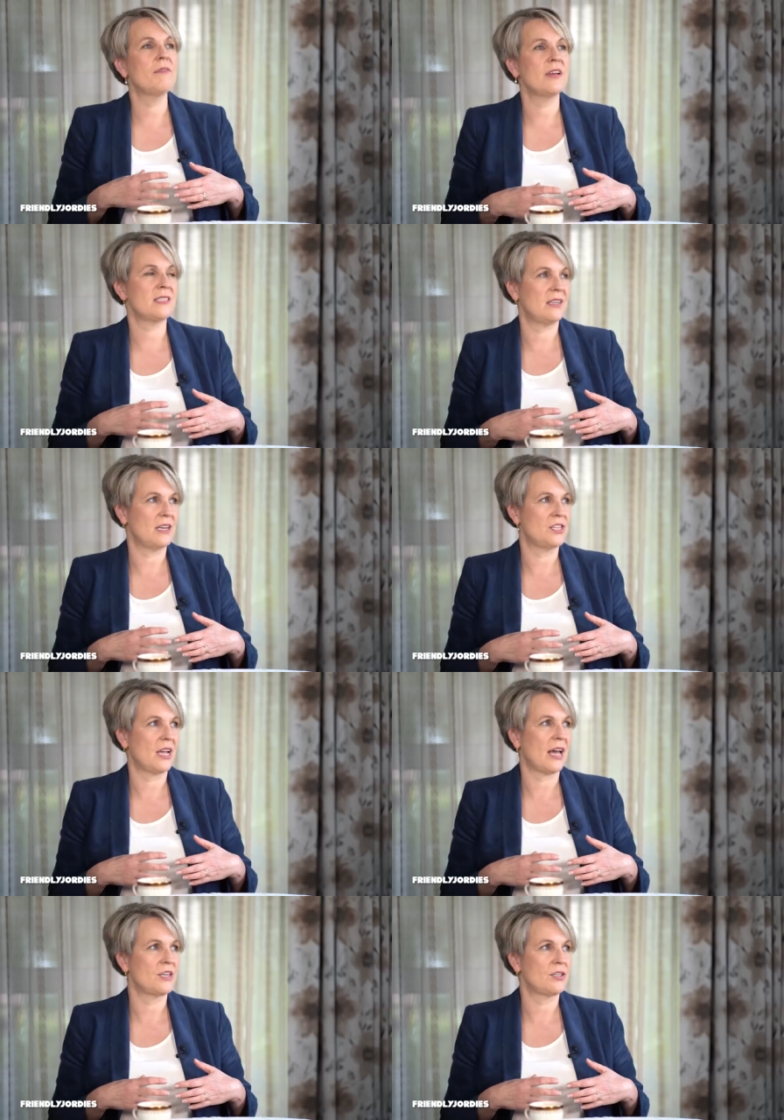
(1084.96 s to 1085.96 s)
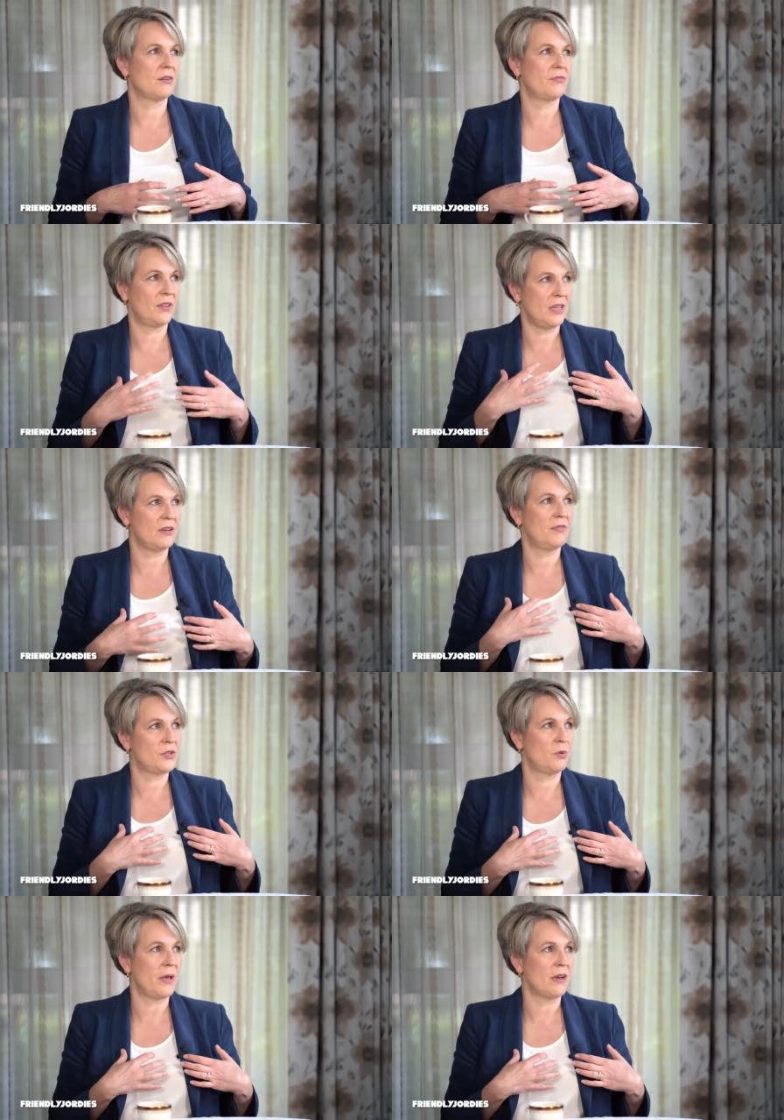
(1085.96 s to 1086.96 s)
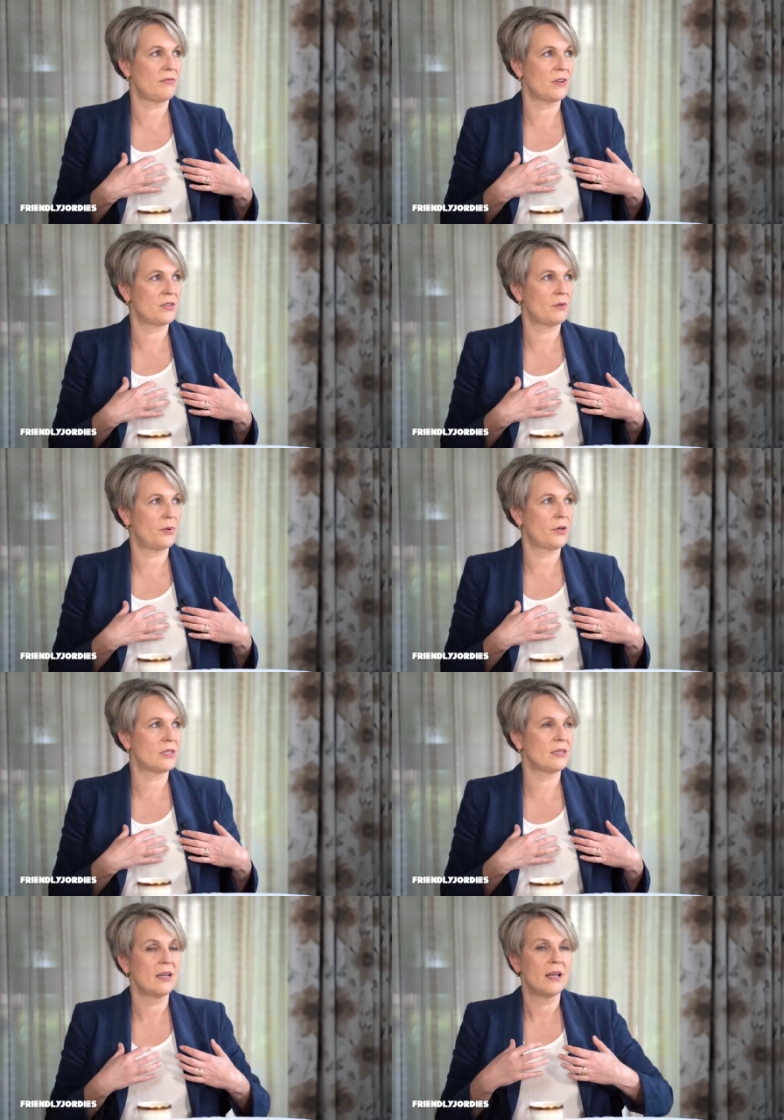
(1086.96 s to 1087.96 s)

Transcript: invest in education for the individual benefit to the person,